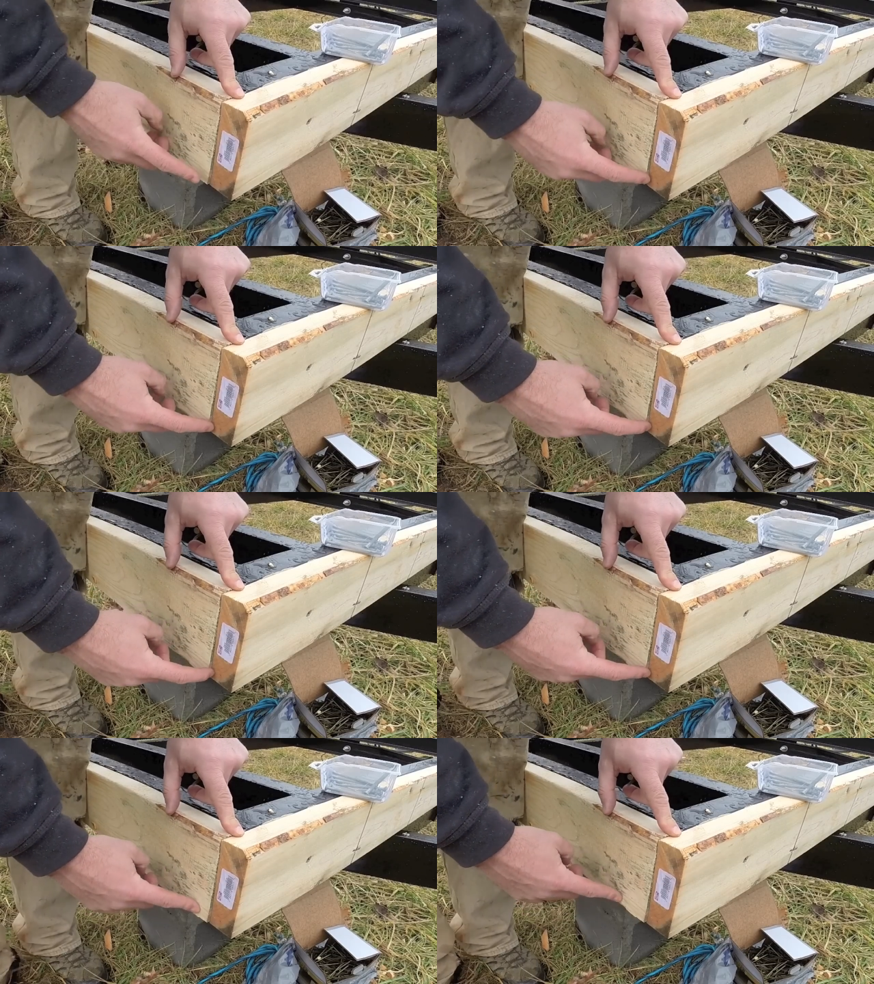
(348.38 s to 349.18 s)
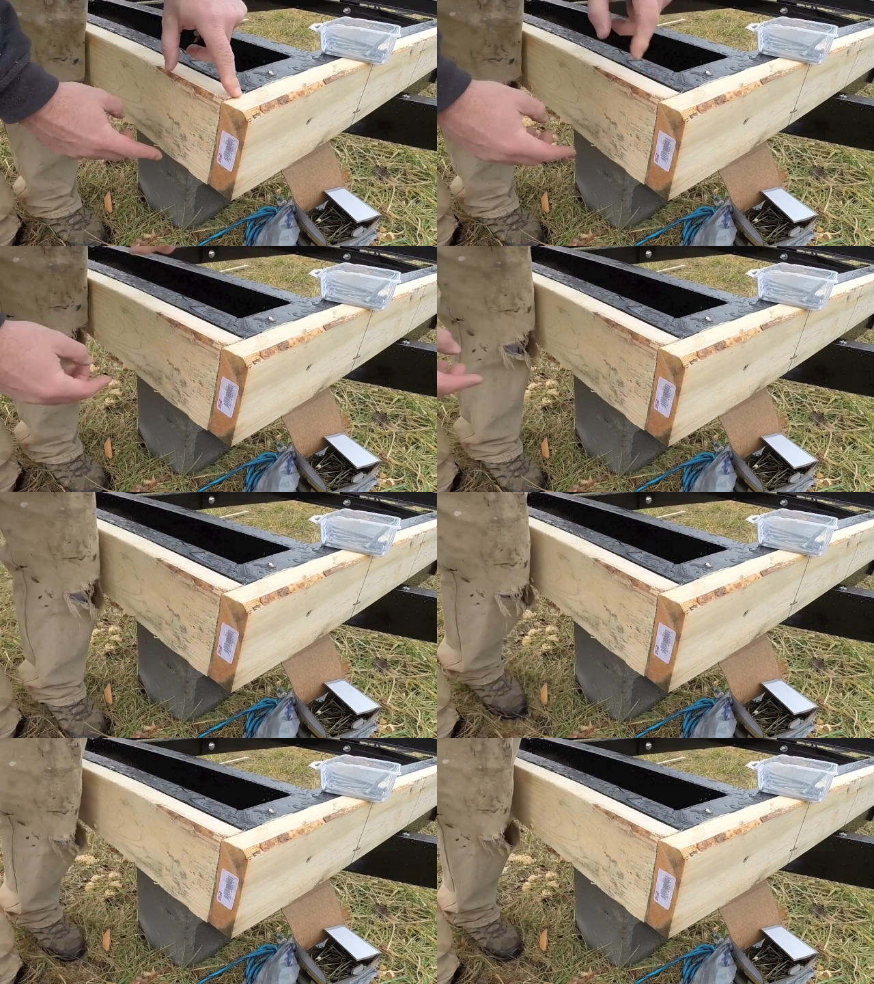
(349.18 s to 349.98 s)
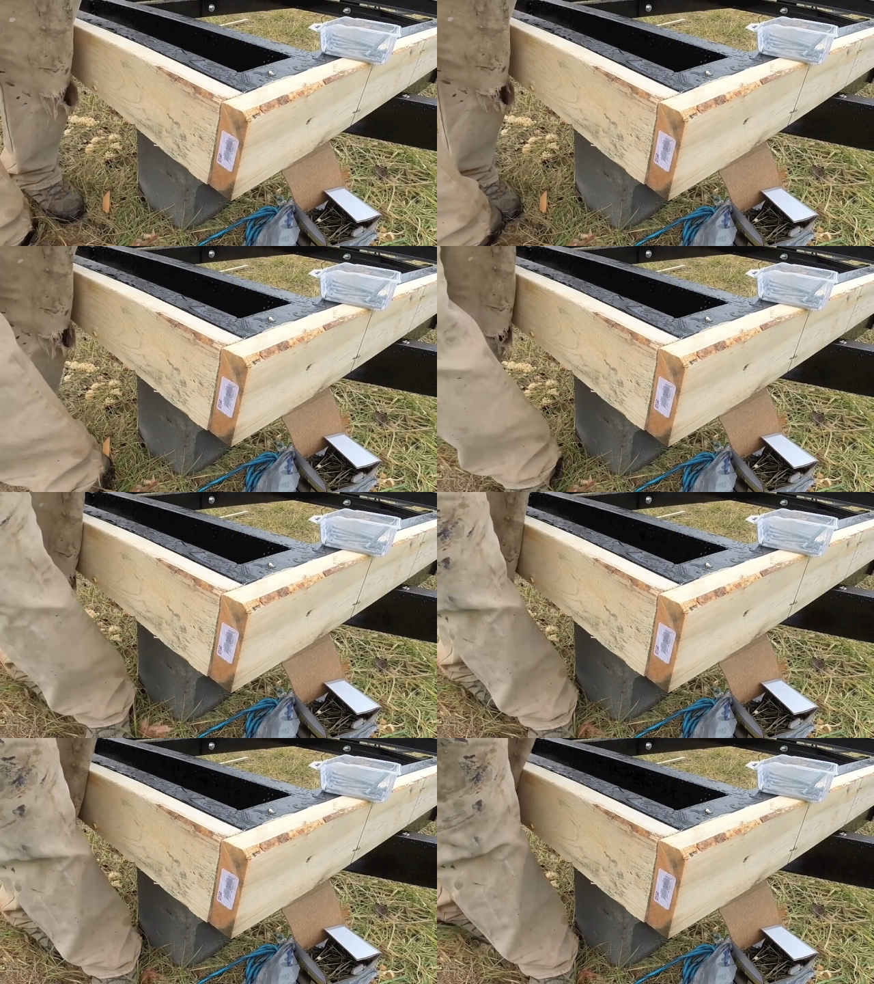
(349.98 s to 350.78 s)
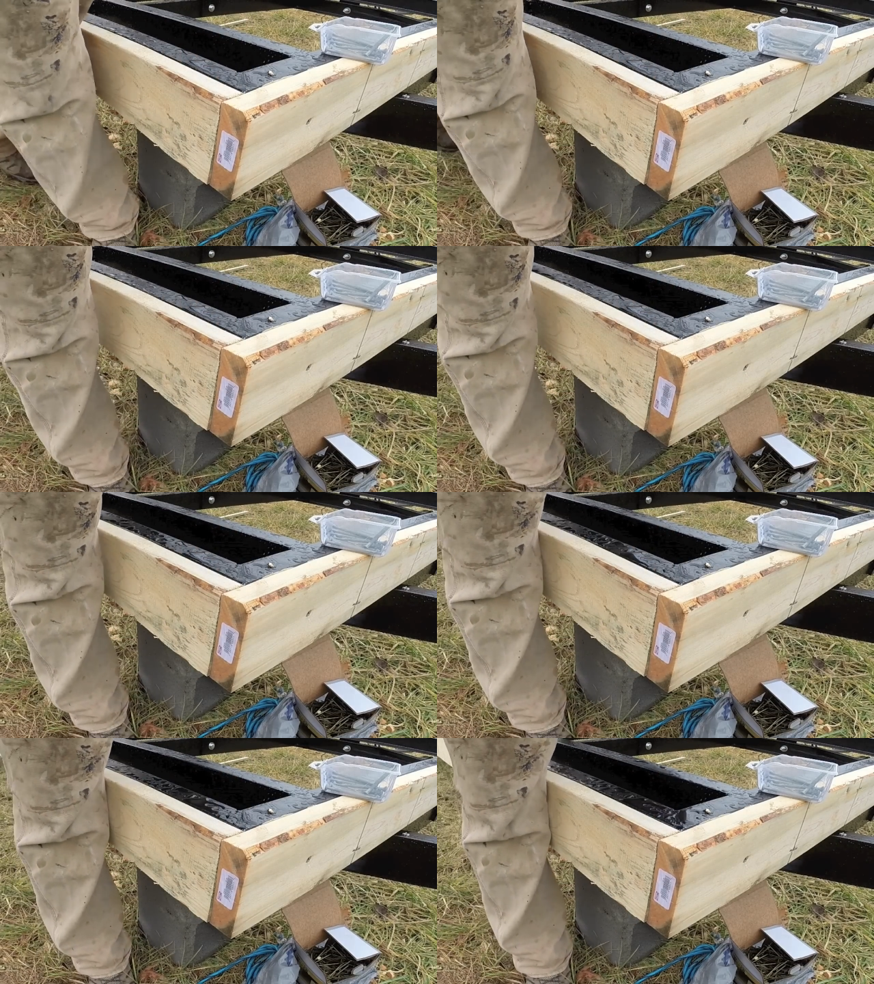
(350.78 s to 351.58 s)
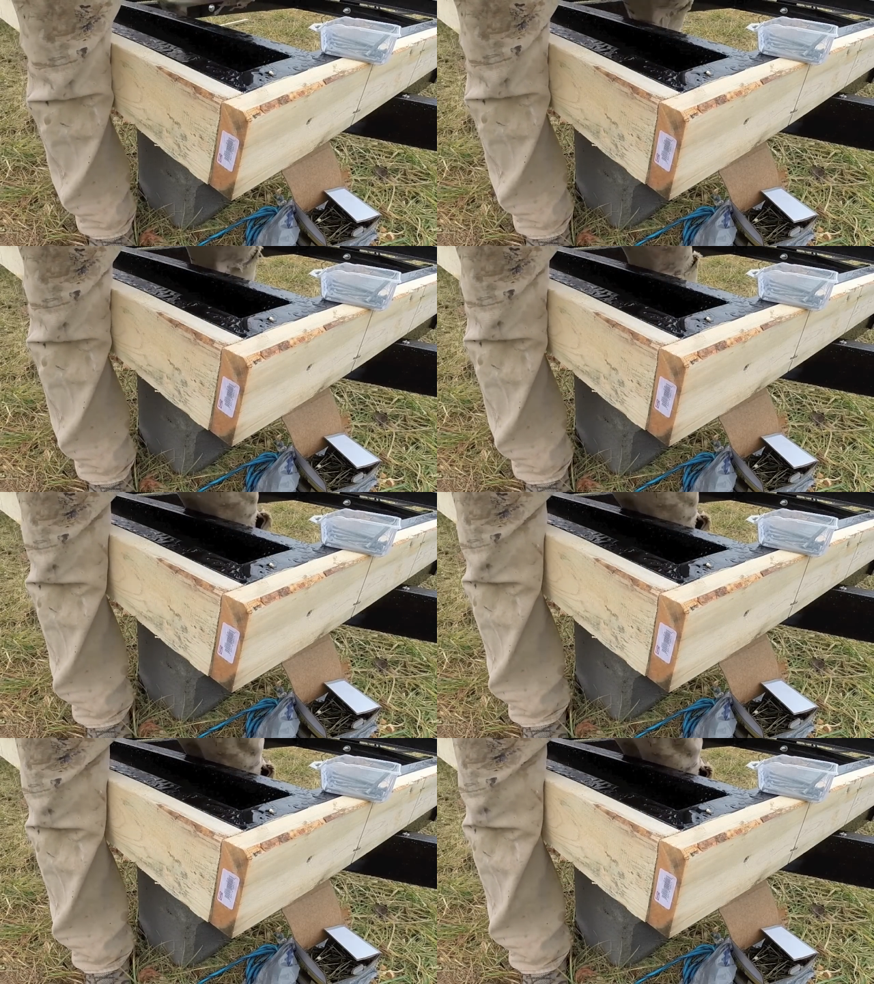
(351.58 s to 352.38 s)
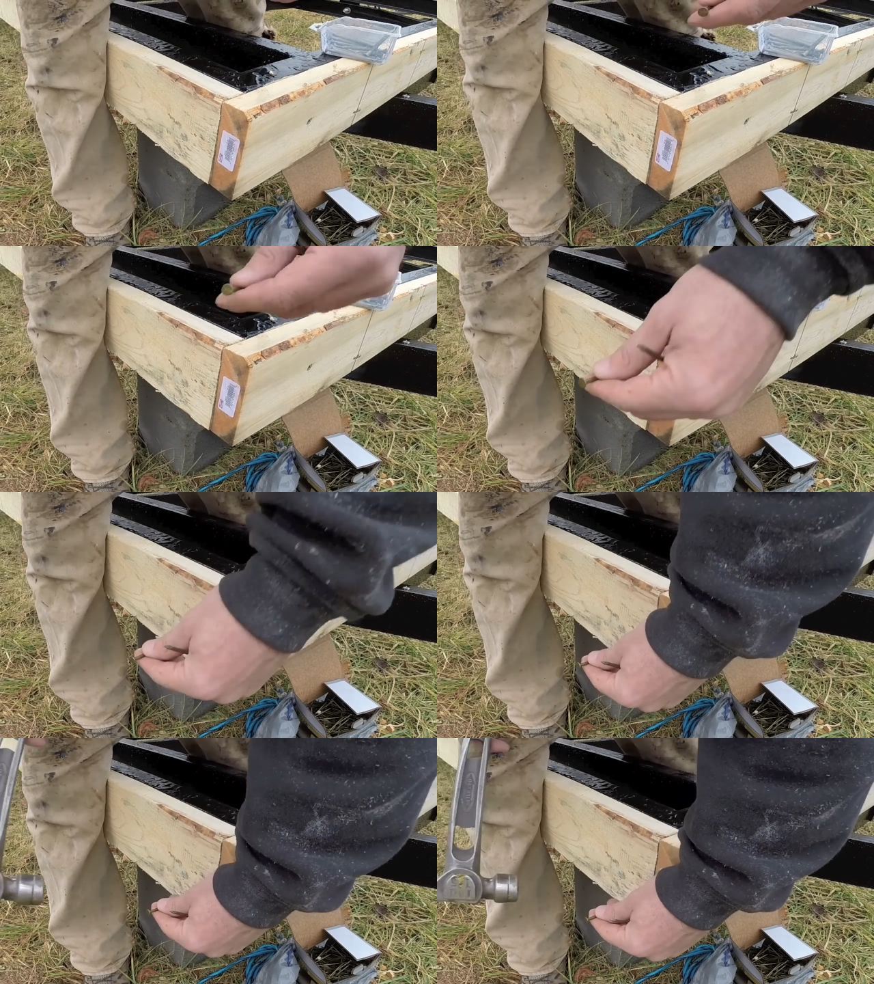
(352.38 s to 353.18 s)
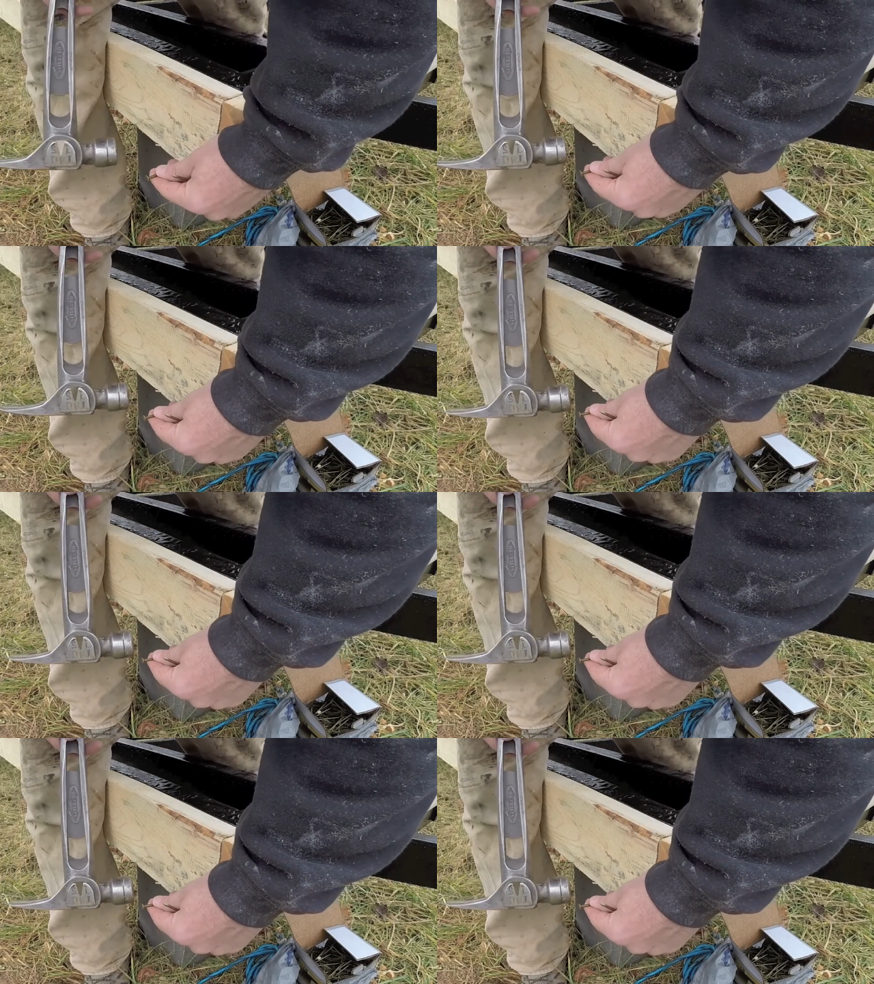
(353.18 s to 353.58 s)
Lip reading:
[unreadable: no face in view]